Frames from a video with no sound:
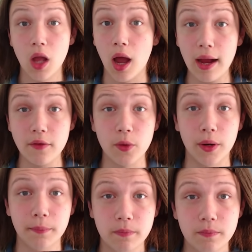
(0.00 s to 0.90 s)
Hi, everyone.
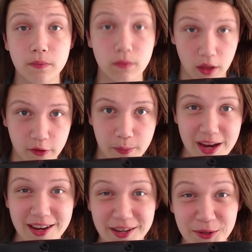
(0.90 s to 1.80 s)
It's
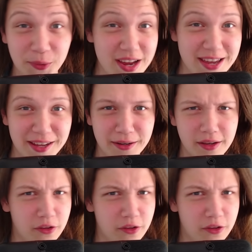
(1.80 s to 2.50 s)
me, Reekid.